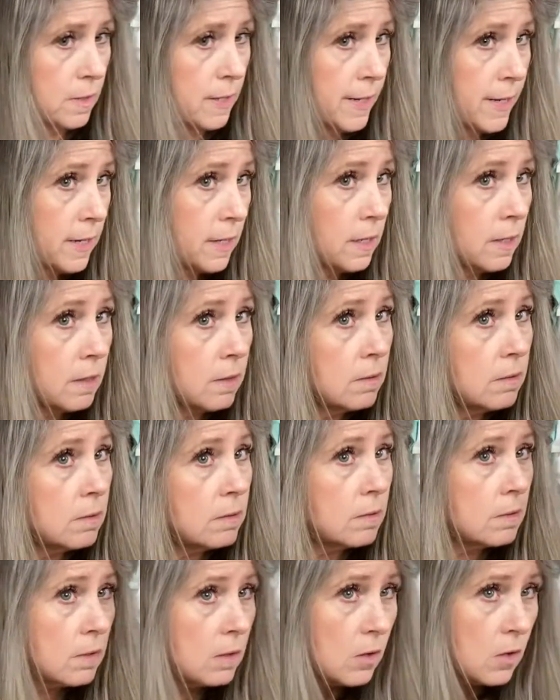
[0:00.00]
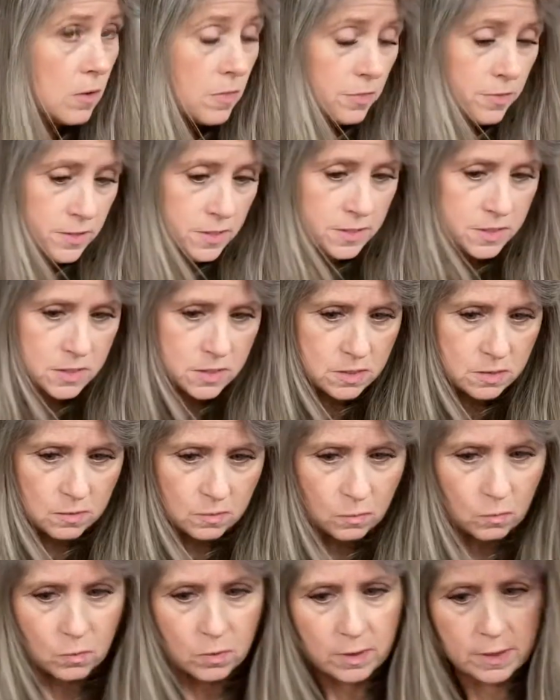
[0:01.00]
hair on this
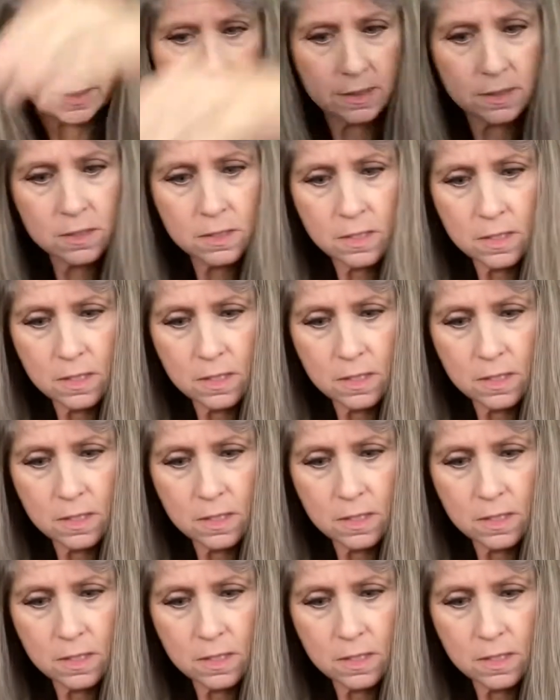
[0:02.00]
one,